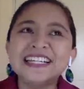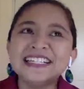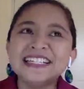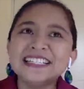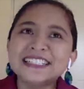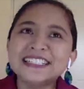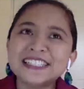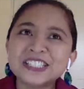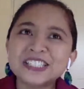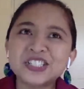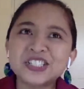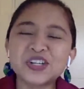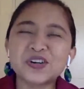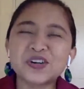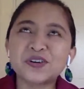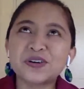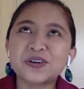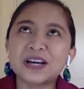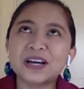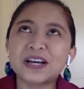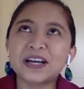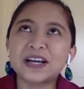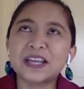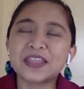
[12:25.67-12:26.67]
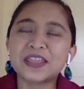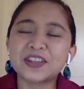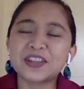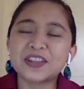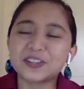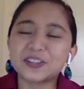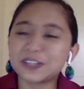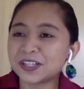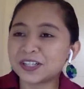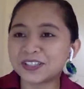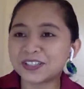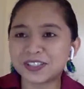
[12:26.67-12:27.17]
So there are
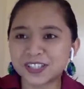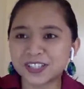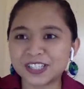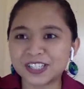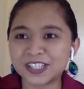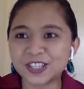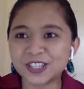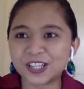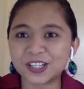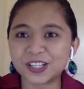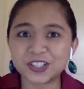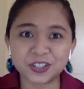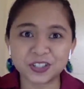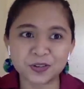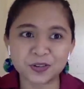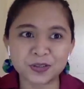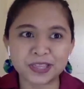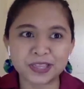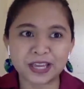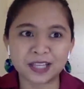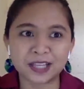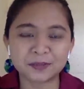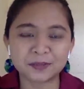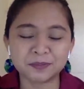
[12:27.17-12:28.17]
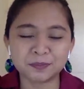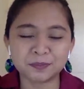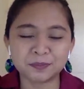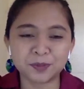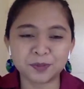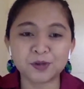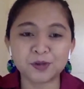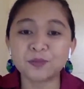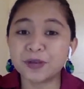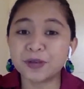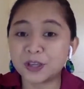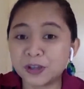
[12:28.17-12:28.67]
studies that show that
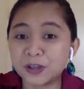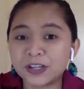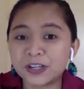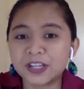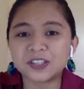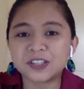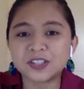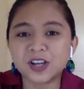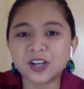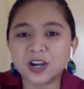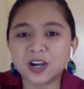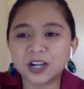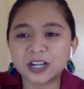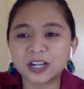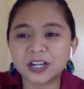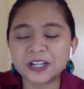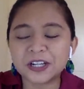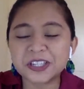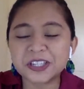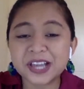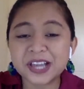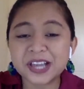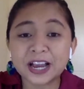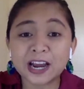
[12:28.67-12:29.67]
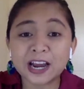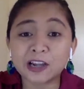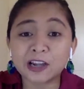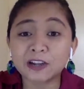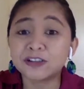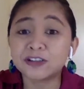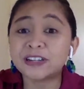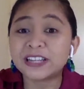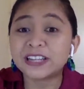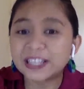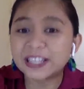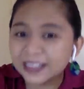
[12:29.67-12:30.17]
probiotics are
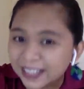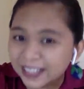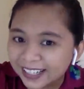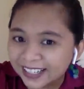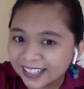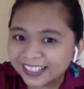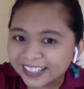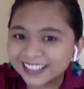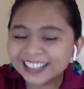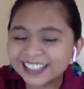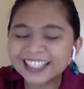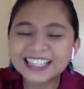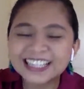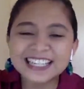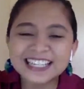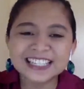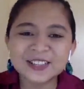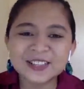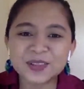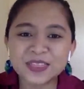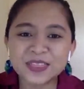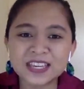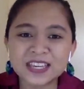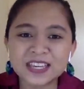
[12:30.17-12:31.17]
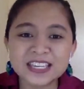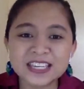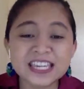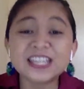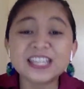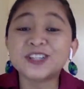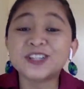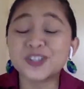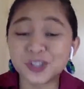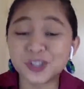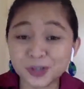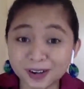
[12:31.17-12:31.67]
saccharolytic. So they eat
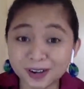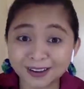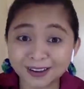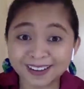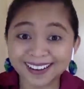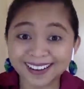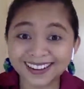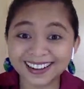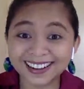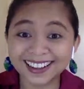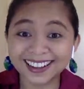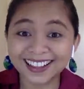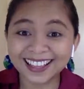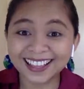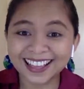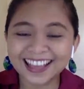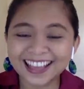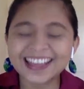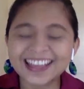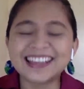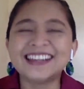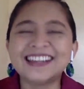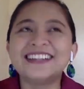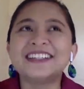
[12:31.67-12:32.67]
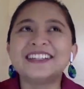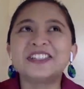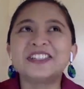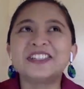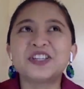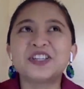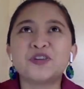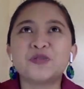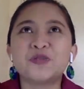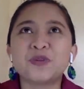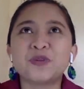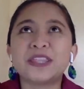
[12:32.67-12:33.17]
sugar. So
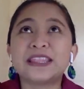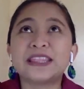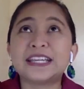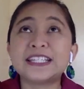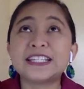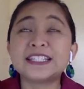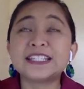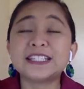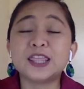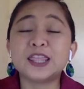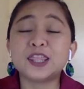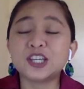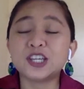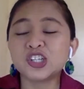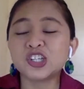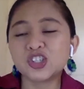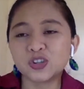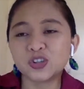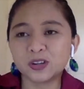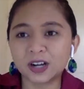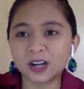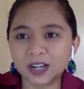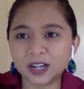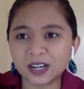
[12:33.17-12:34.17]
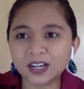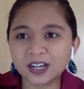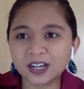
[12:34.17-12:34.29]
we tested the sugar